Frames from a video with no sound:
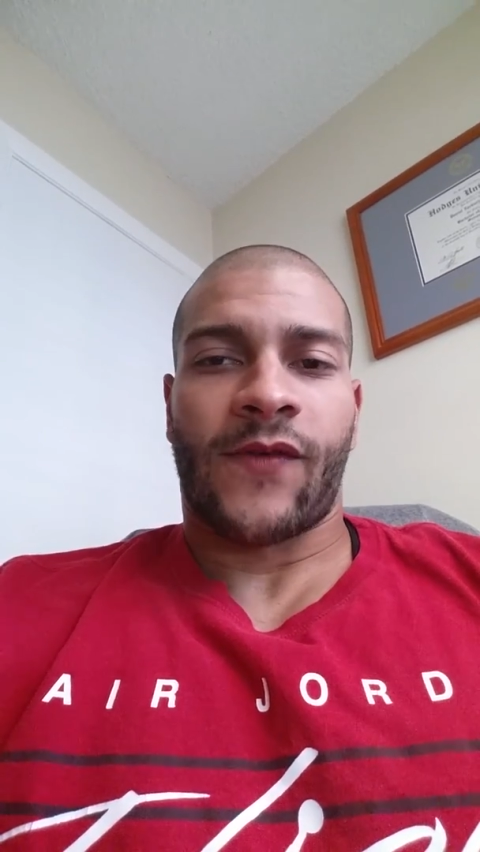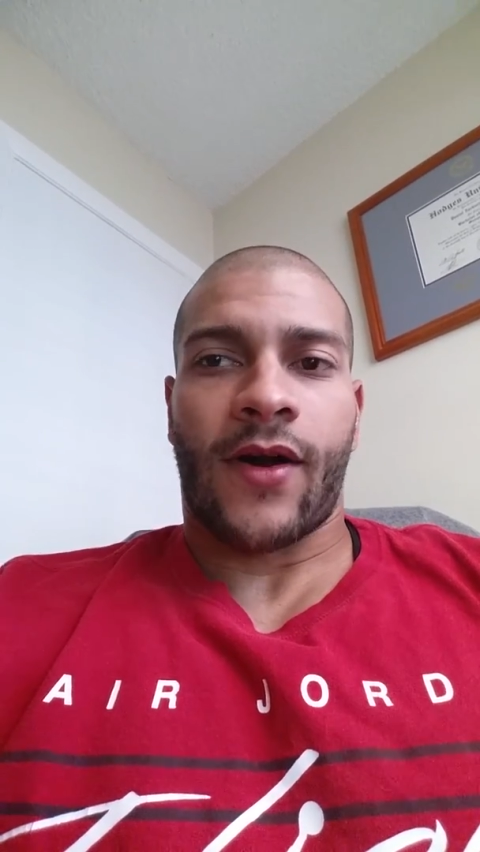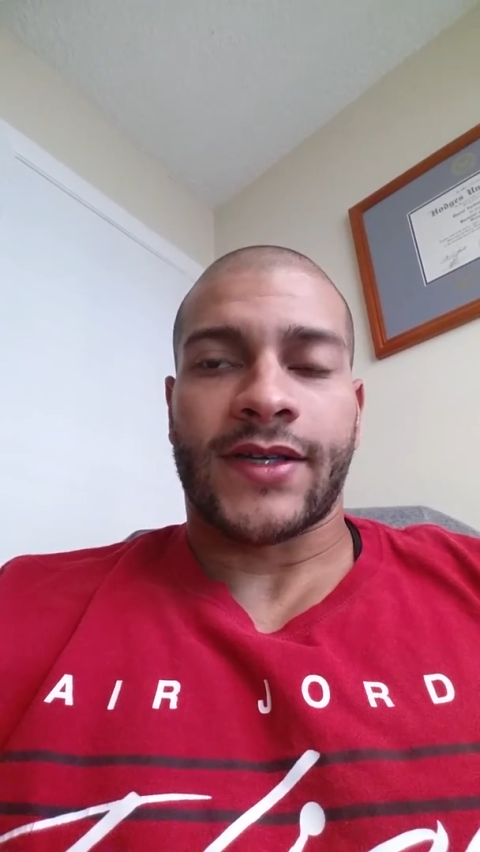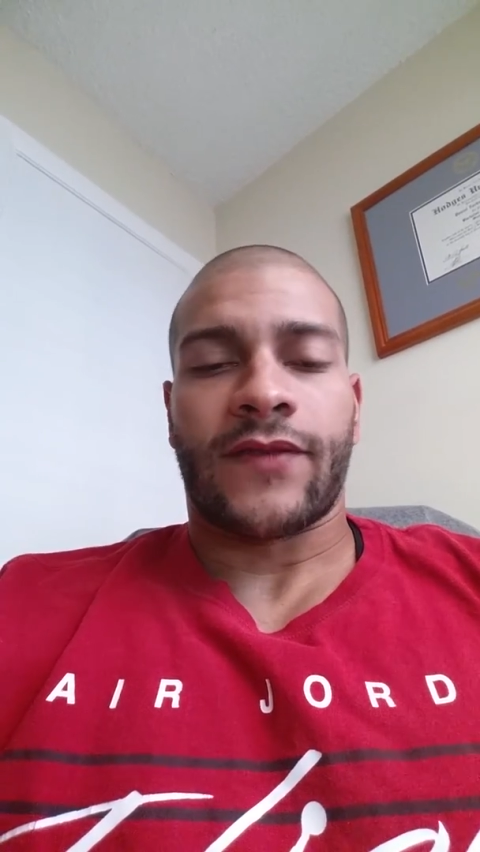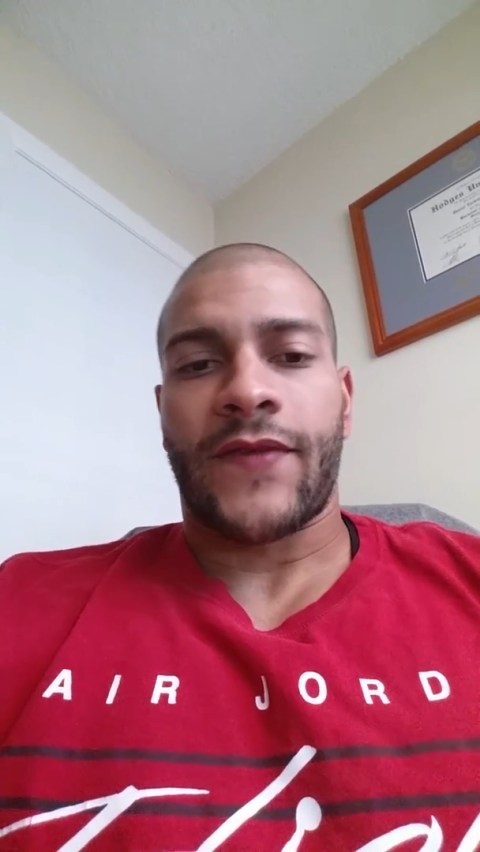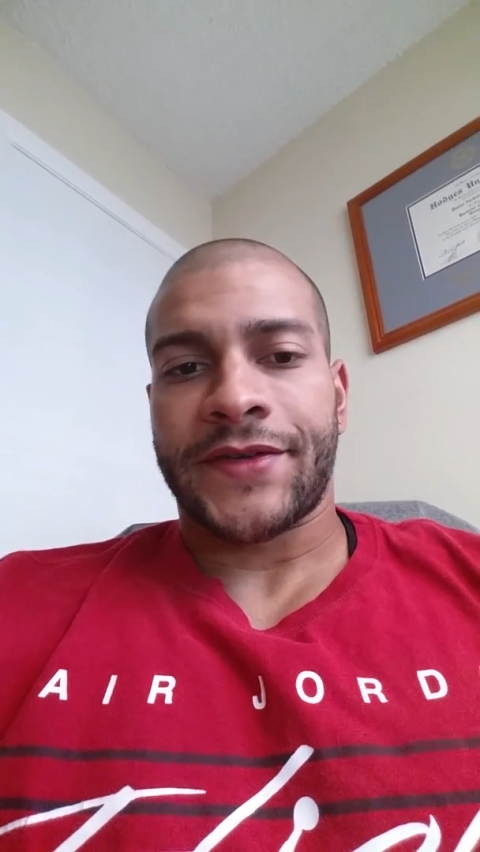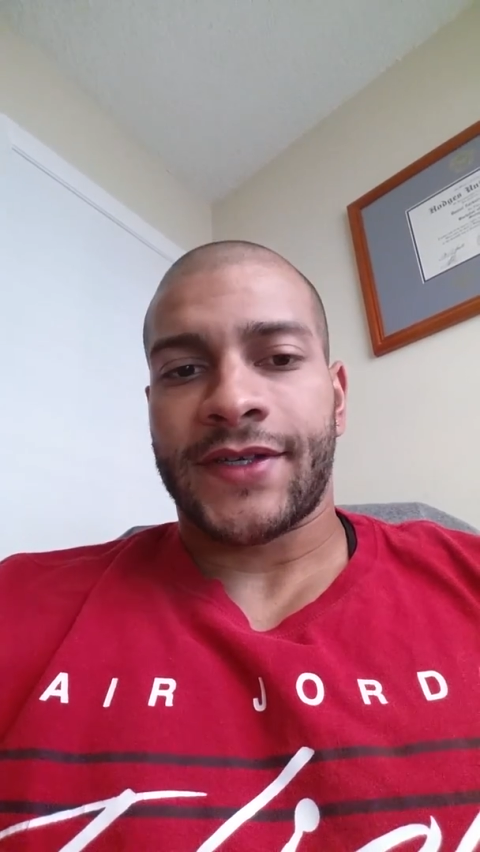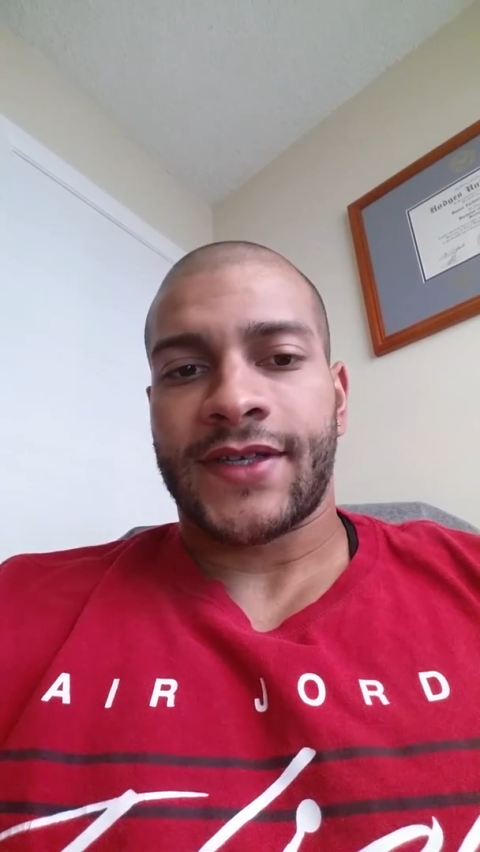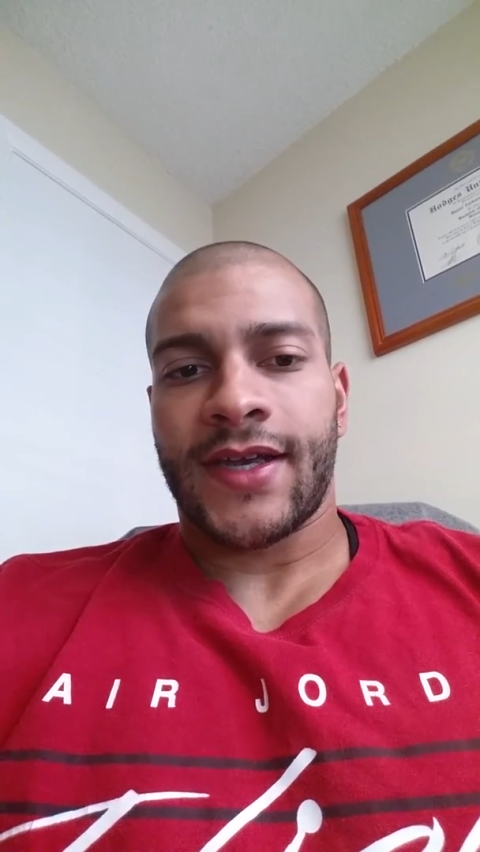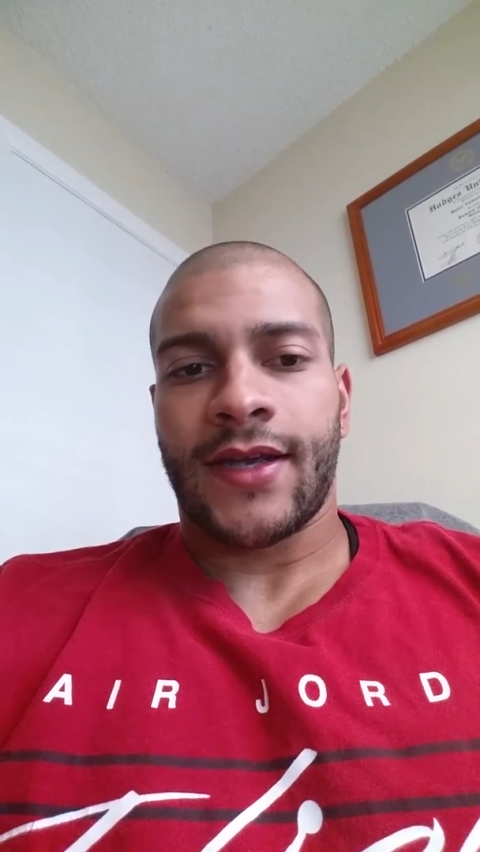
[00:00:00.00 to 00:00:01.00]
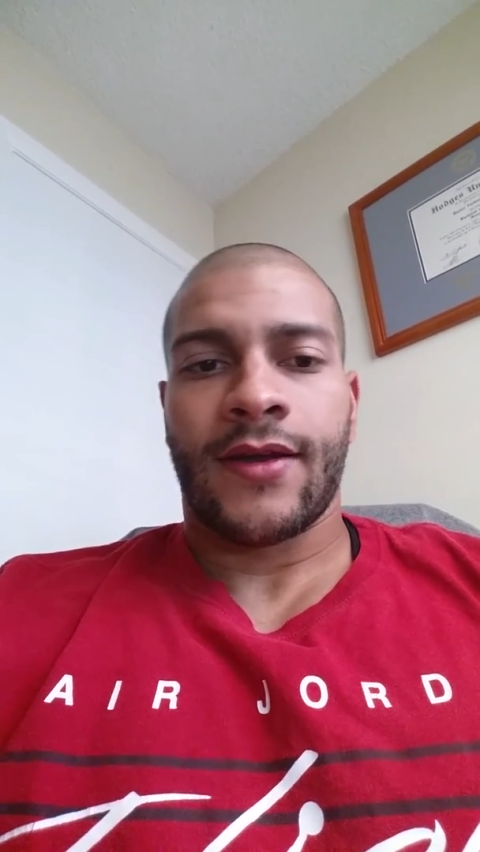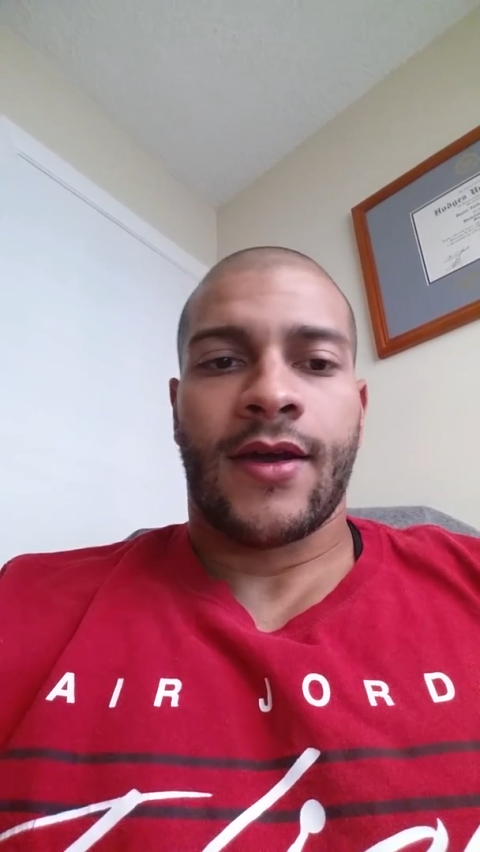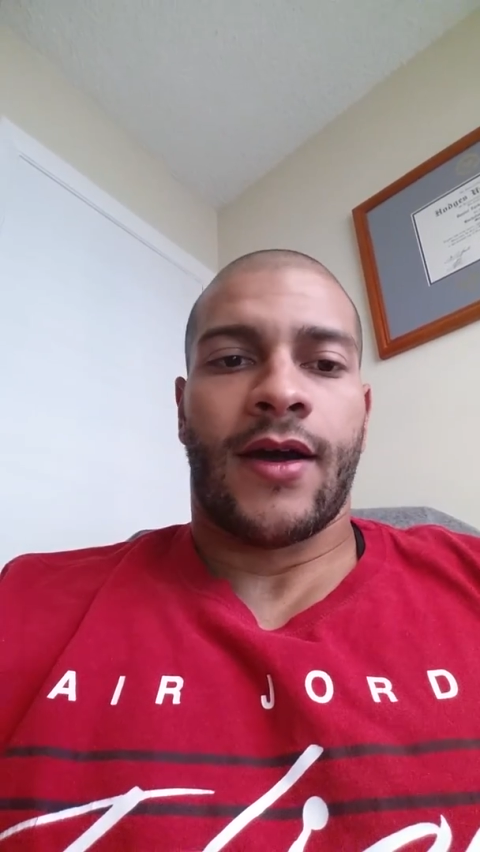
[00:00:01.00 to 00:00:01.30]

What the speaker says: far as efficiency.